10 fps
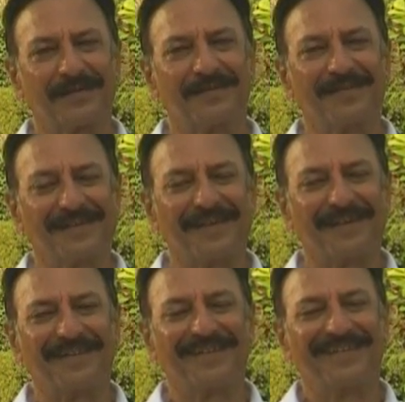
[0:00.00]
Till
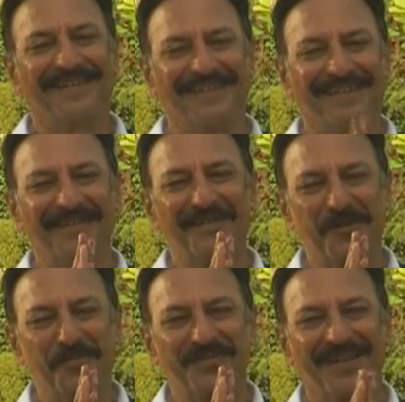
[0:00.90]
then,
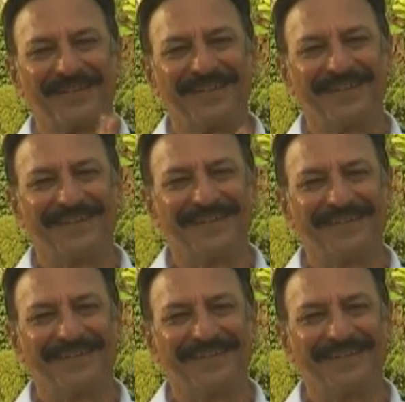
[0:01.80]
Om Shanti.